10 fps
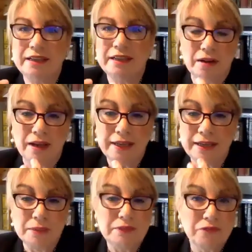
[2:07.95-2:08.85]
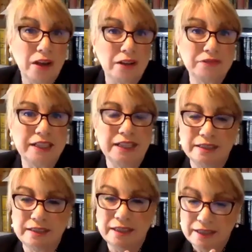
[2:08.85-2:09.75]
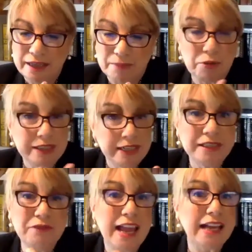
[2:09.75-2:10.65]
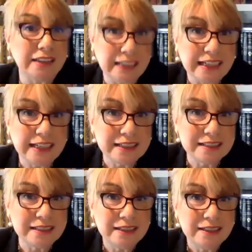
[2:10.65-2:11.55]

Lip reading: am involved in predictive analytics